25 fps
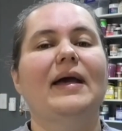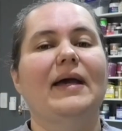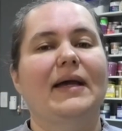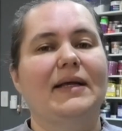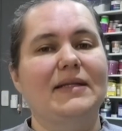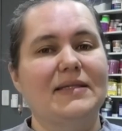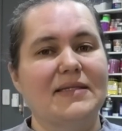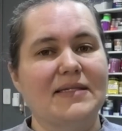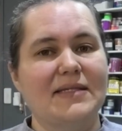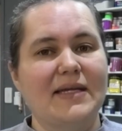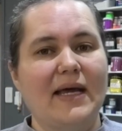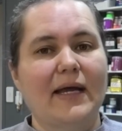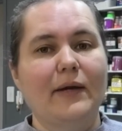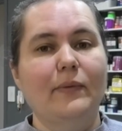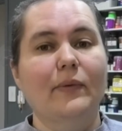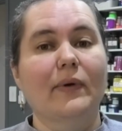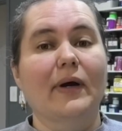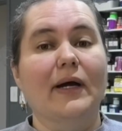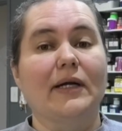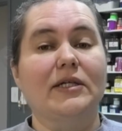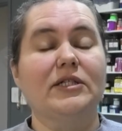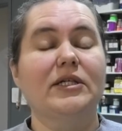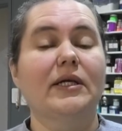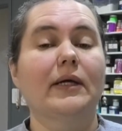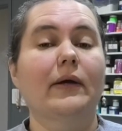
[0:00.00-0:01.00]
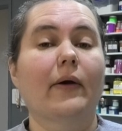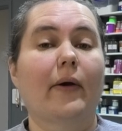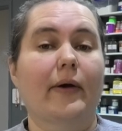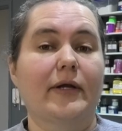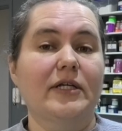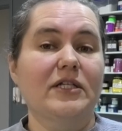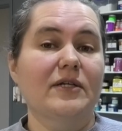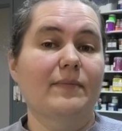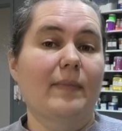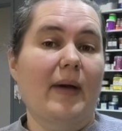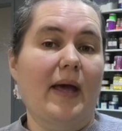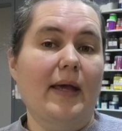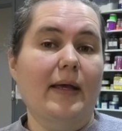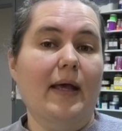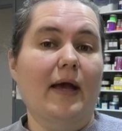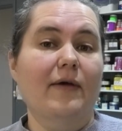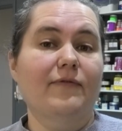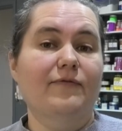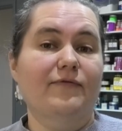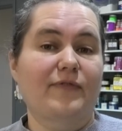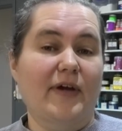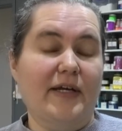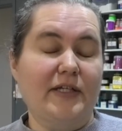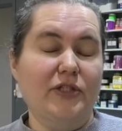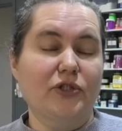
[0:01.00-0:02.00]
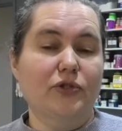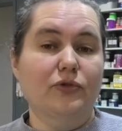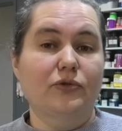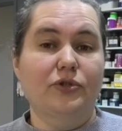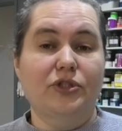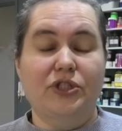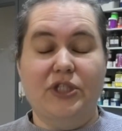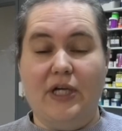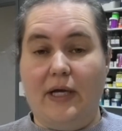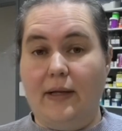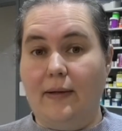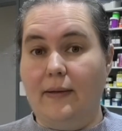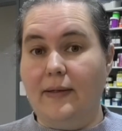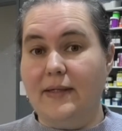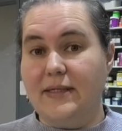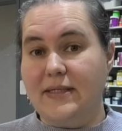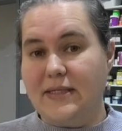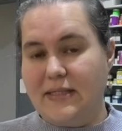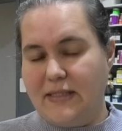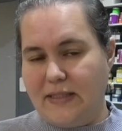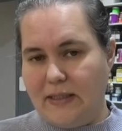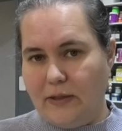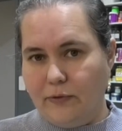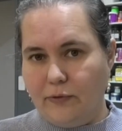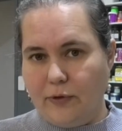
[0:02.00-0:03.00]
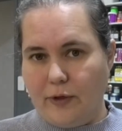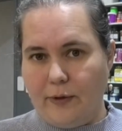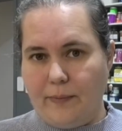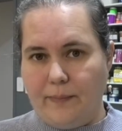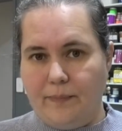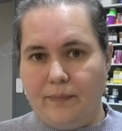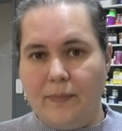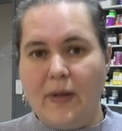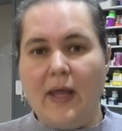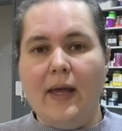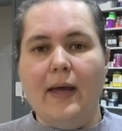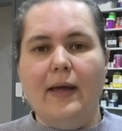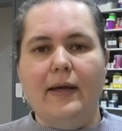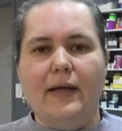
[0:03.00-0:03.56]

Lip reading: Instead, we're actually going to make a facial gel serum.